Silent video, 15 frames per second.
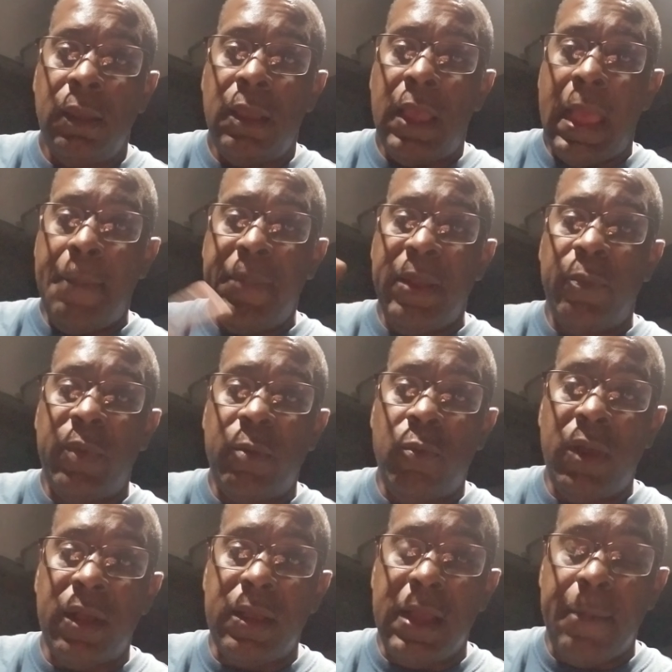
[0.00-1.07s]
I've been with
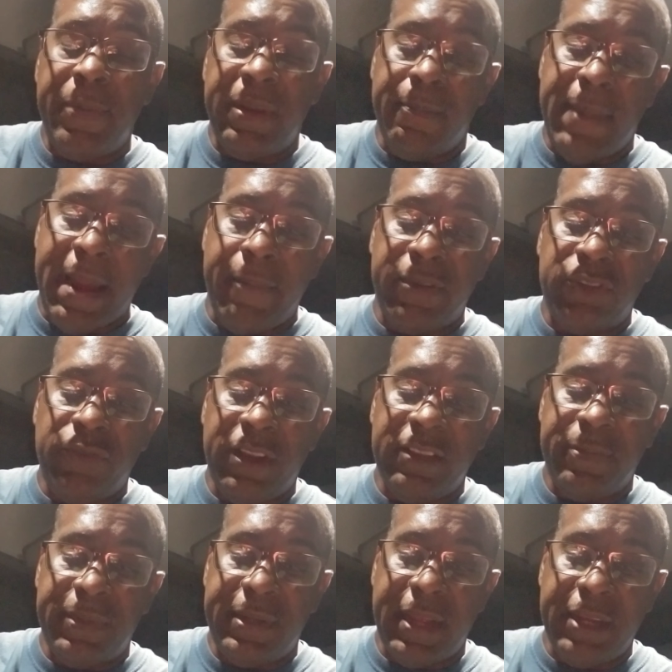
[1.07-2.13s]
one company, Maverick
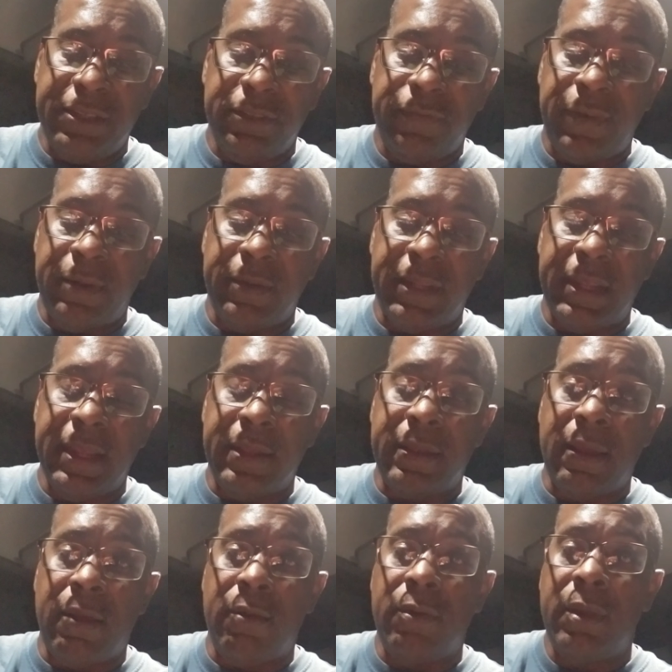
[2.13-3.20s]
Transportation, from the
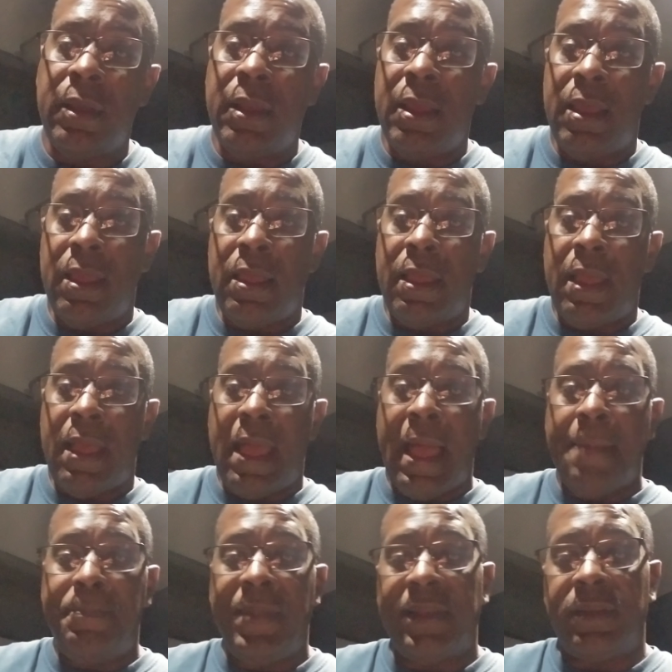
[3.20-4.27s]
get-go. I
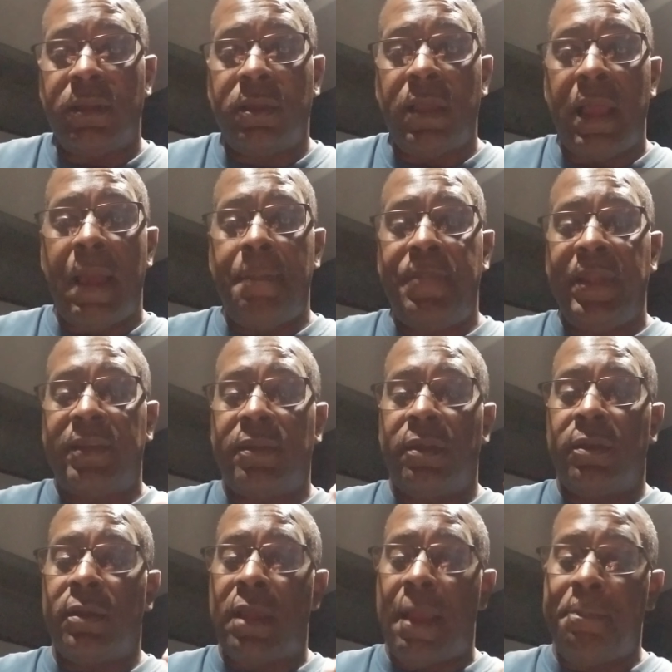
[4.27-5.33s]
picked a
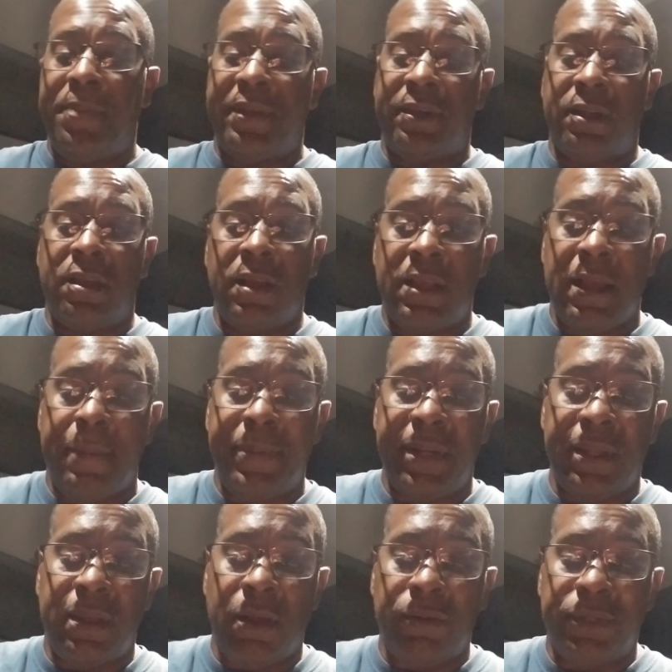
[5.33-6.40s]
good company
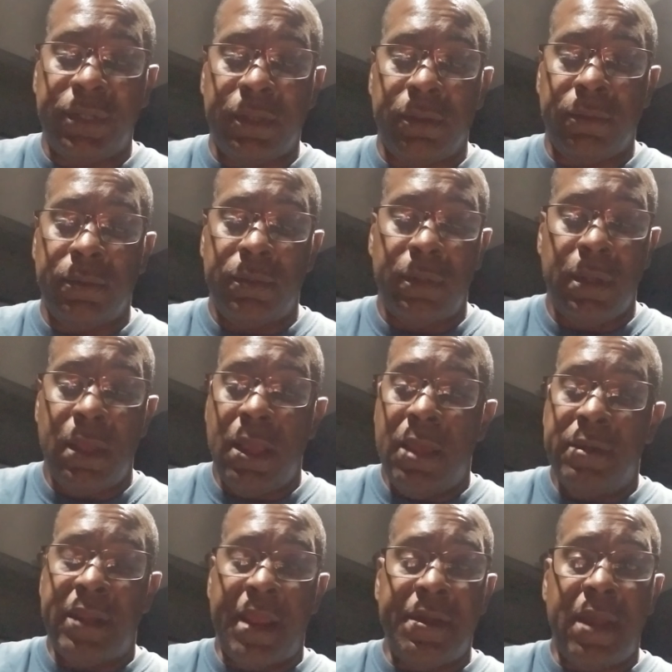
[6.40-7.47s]
to go to.
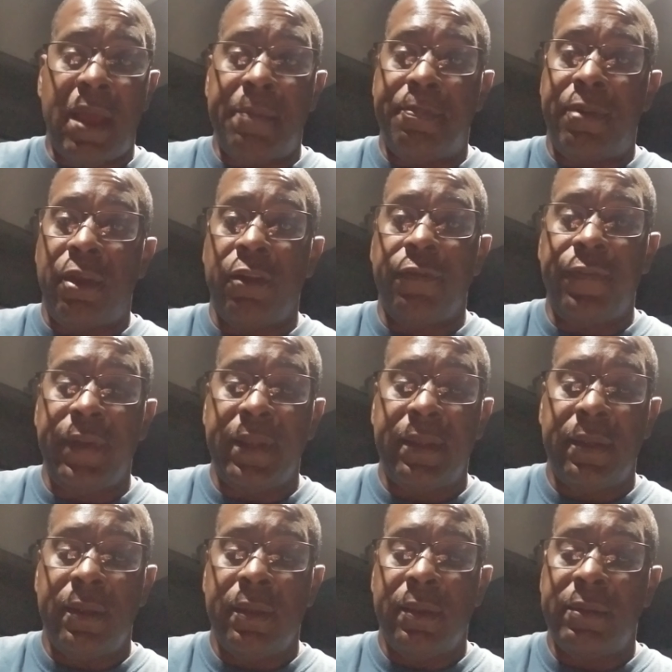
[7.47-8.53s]
They're not
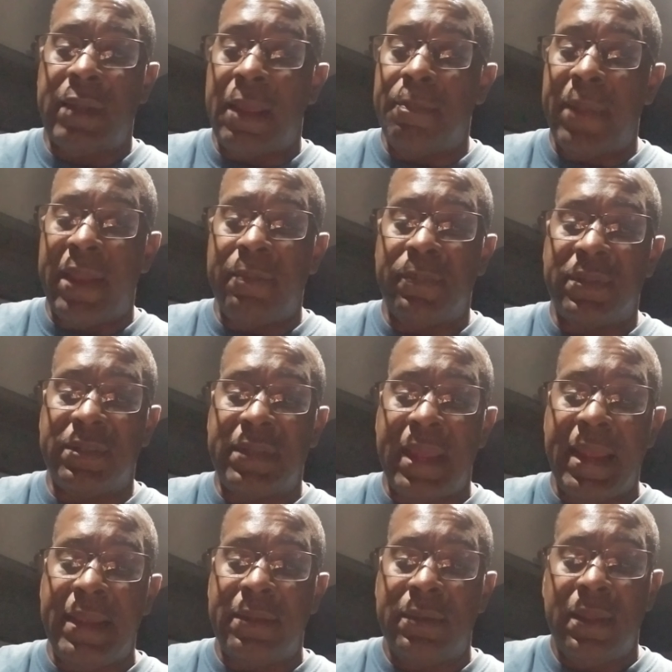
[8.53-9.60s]
perfect. They make
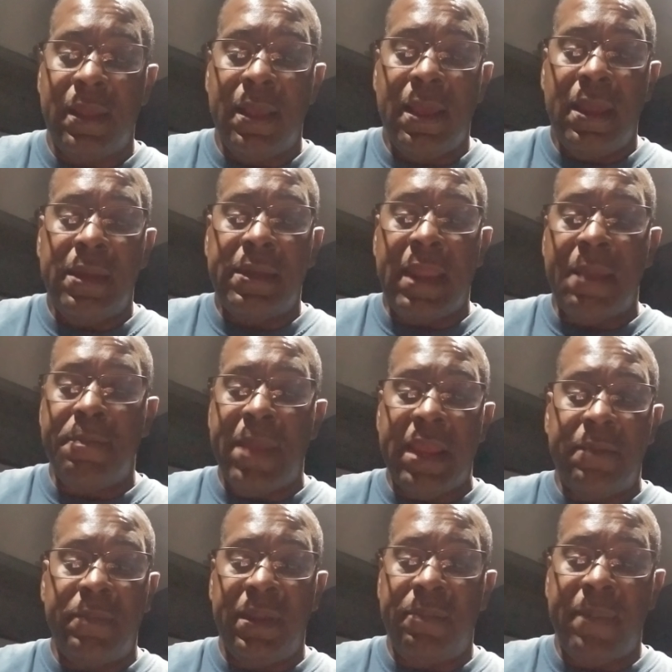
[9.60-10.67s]
mistakes. They
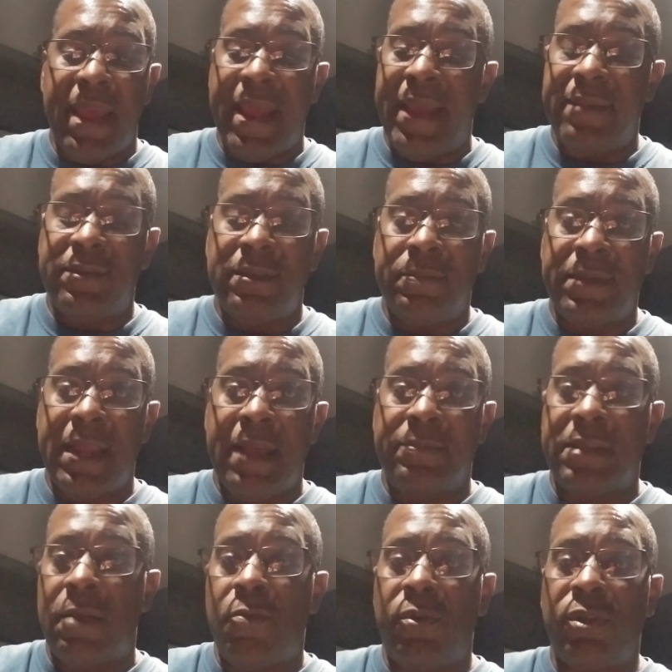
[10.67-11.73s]
make me mad. Sometimes
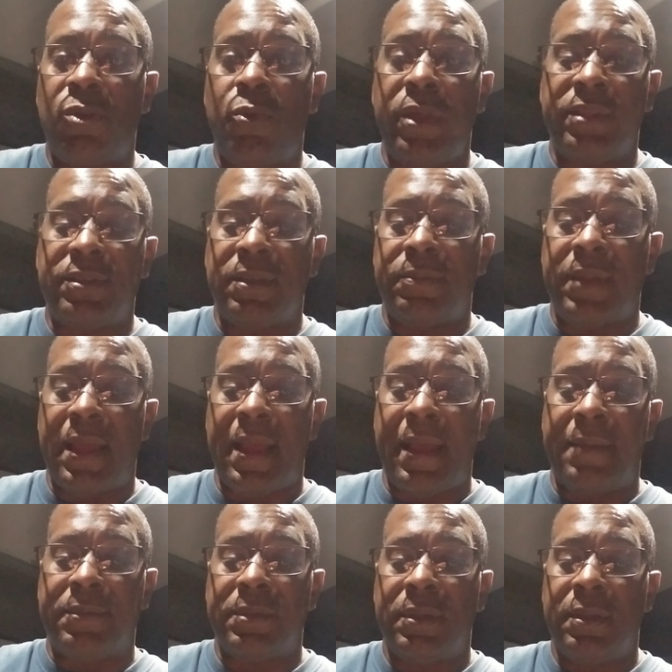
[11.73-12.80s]
I want to quit
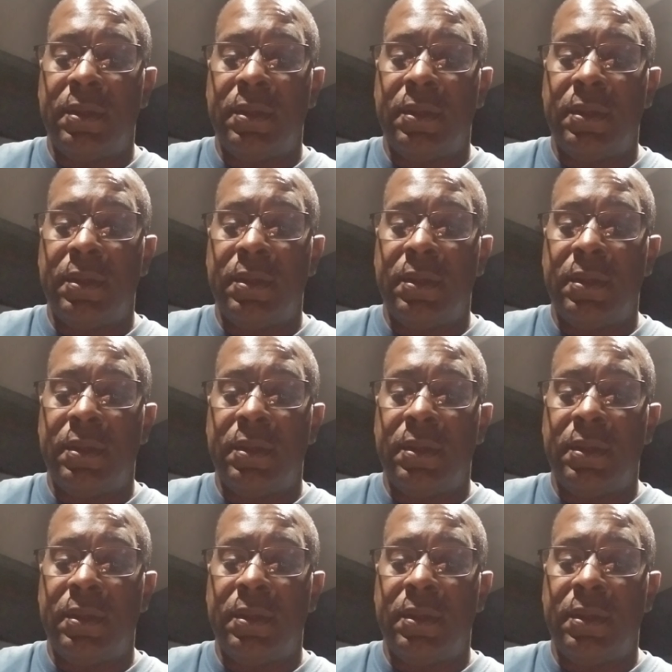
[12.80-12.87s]
sometimes.